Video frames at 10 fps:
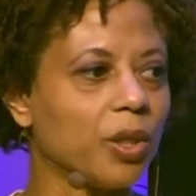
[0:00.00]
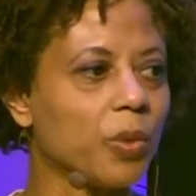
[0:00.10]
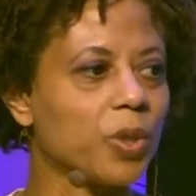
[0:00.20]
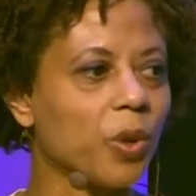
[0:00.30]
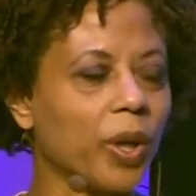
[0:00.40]
who
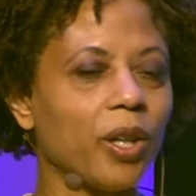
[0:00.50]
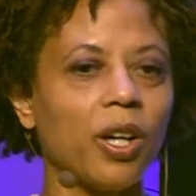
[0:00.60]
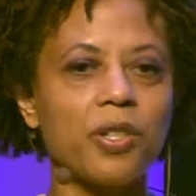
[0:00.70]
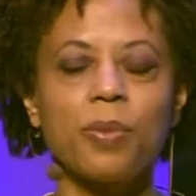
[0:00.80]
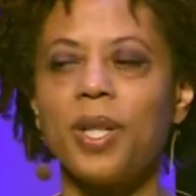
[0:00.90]
was going
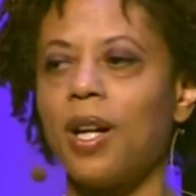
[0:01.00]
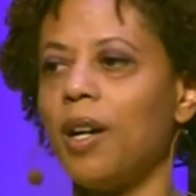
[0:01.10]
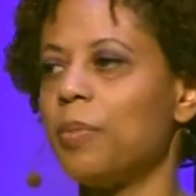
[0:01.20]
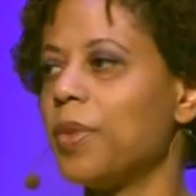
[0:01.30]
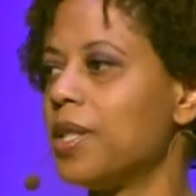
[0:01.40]
on to
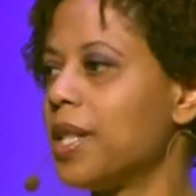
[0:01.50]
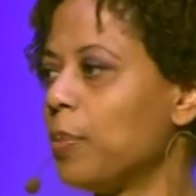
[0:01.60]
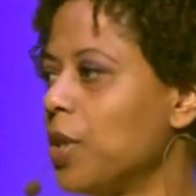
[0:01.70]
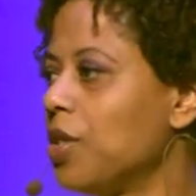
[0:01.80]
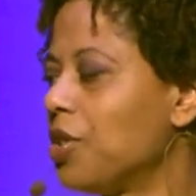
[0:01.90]
become the
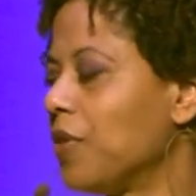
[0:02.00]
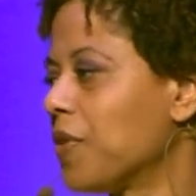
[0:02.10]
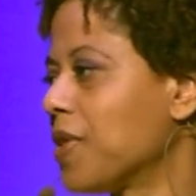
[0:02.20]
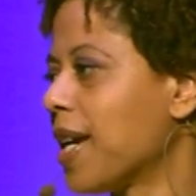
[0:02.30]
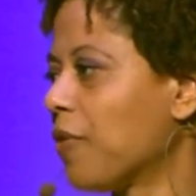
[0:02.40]
Deputy Chief
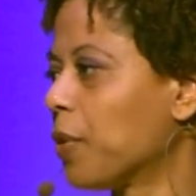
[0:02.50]
of Staff